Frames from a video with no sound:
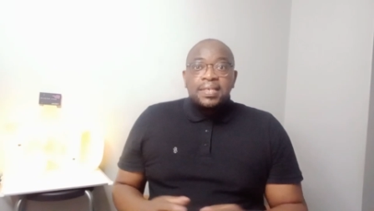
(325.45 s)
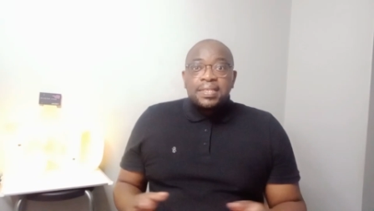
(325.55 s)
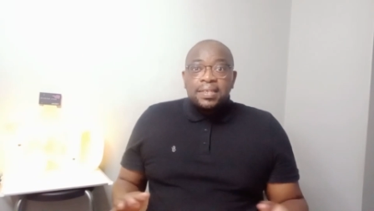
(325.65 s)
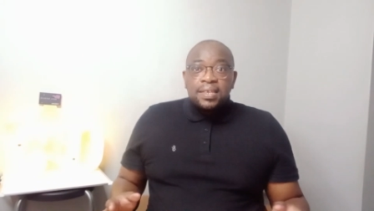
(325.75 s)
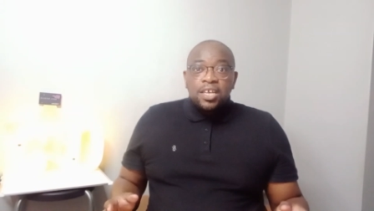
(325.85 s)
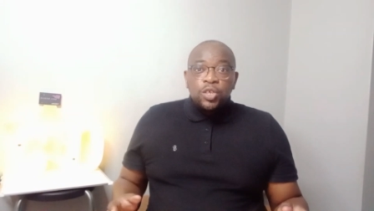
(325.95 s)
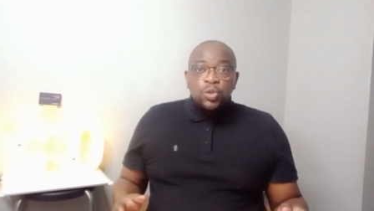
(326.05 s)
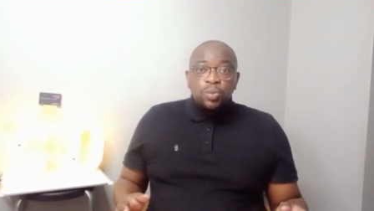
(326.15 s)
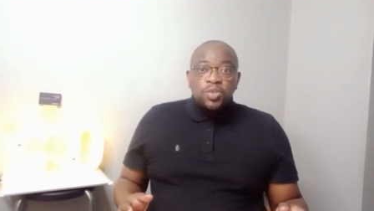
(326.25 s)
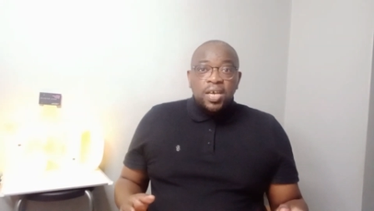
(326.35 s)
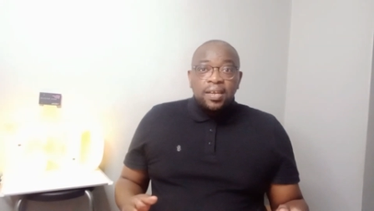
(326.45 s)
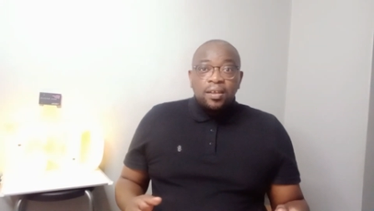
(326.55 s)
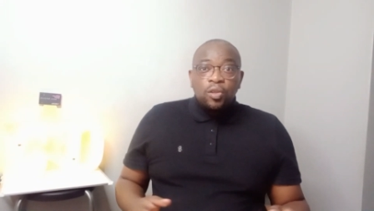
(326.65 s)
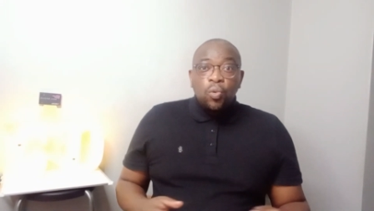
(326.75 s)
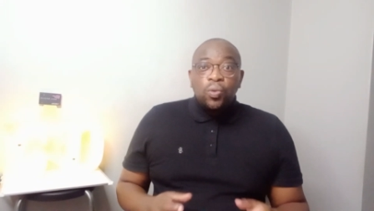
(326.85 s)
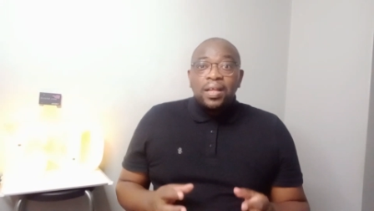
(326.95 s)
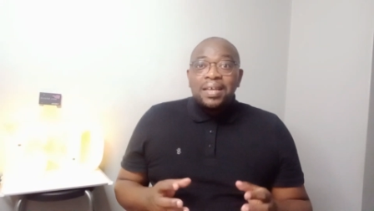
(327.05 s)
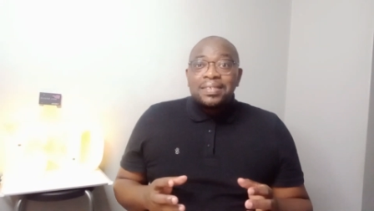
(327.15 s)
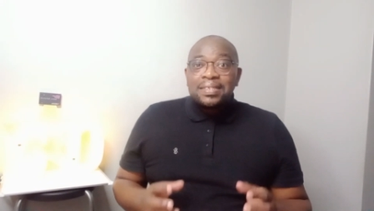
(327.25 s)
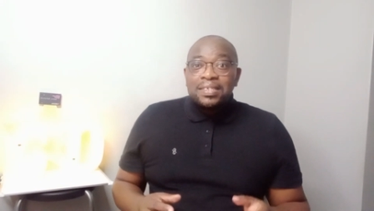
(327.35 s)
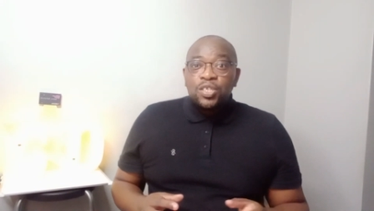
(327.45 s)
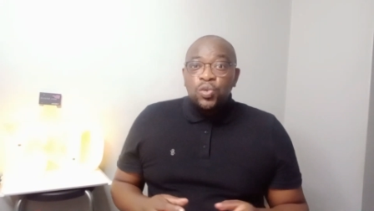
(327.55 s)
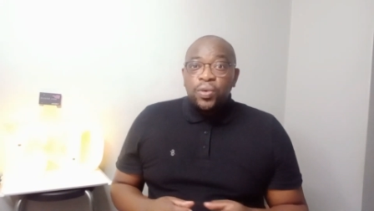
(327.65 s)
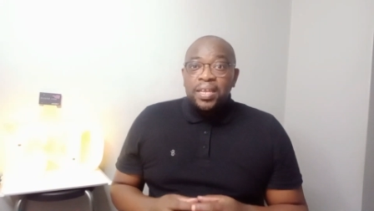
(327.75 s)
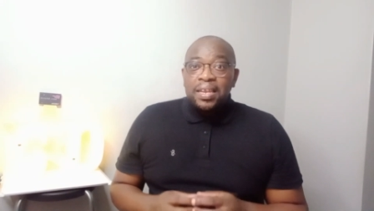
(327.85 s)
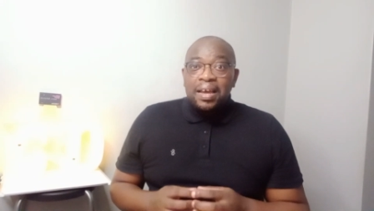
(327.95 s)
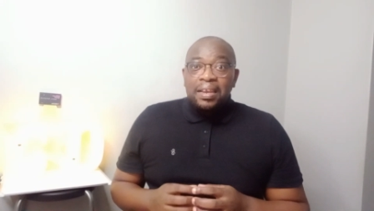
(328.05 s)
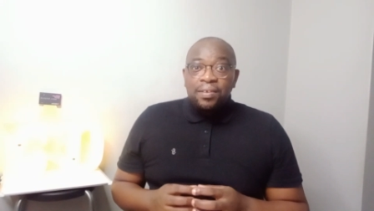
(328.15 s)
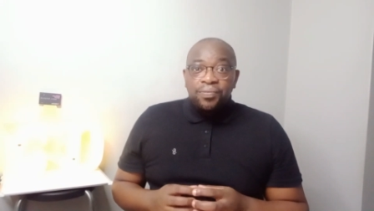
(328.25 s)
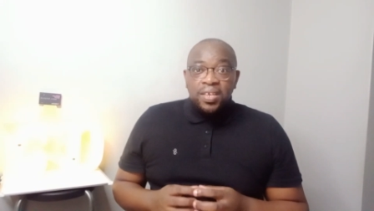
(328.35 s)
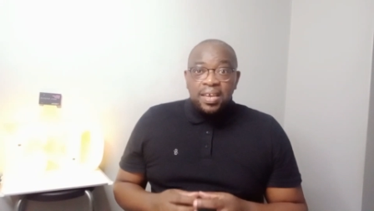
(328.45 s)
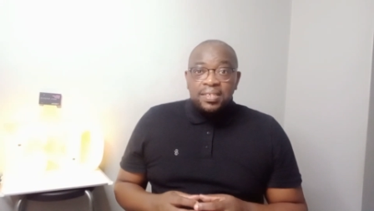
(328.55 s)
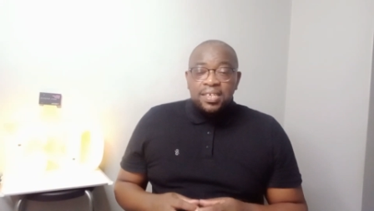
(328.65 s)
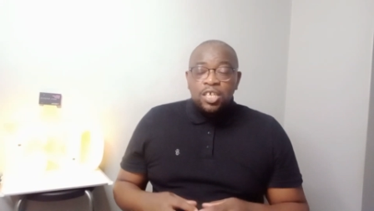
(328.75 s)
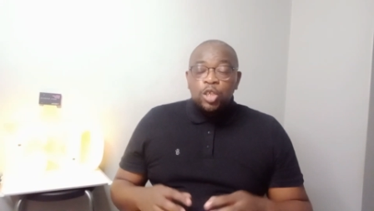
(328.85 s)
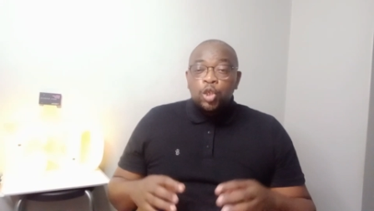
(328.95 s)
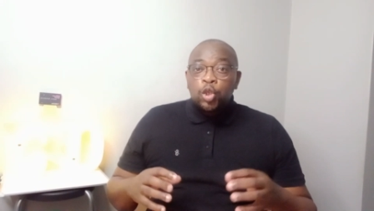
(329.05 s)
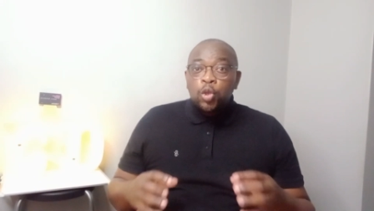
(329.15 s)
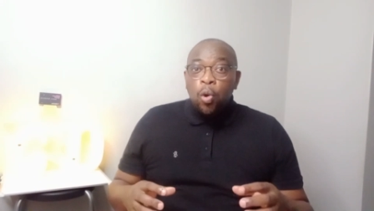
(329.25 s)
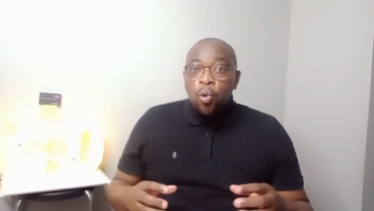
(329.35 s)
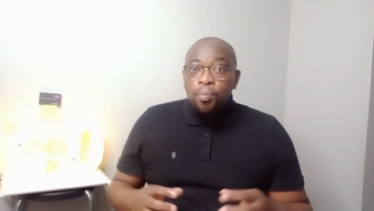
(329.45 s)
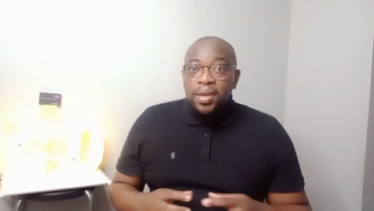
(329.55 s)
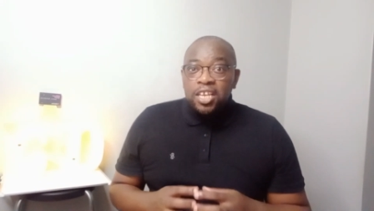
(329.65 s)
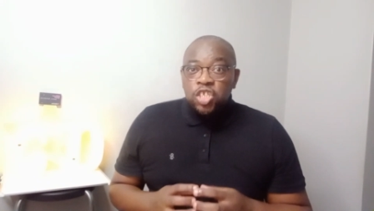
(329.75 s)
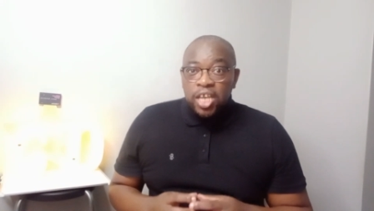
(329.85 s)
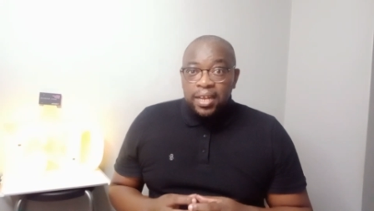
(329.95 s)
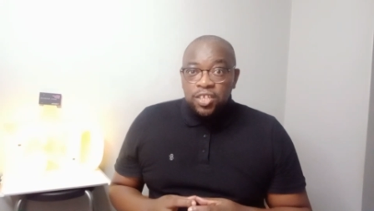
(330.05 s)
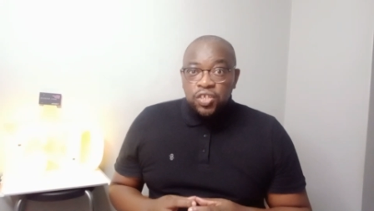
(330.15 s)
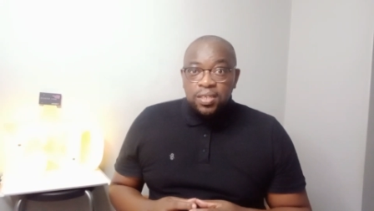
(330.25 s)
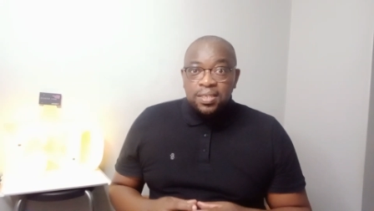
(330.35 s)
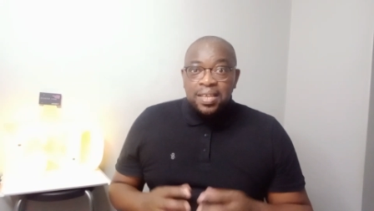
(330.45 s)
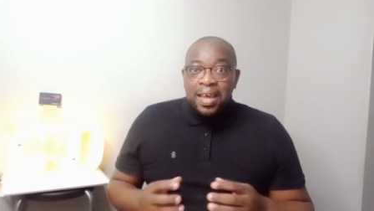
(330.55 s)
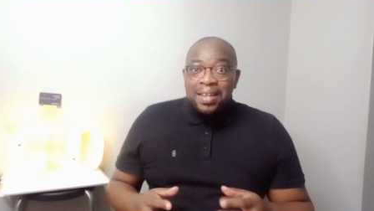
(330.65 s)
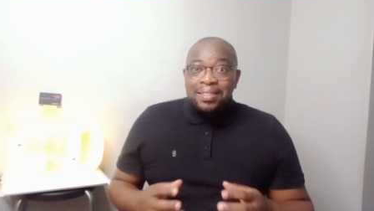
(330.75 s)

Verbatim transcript: Starting a YouTube channel will assist you in alleviating so many challenges